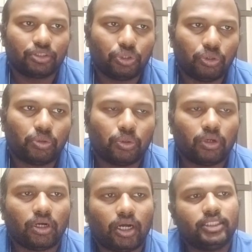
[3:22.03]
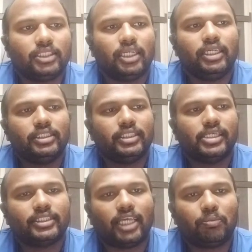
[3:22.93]
So additionally,
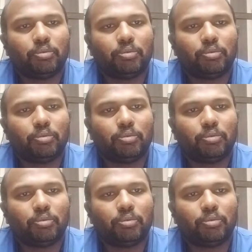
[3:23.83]
the exact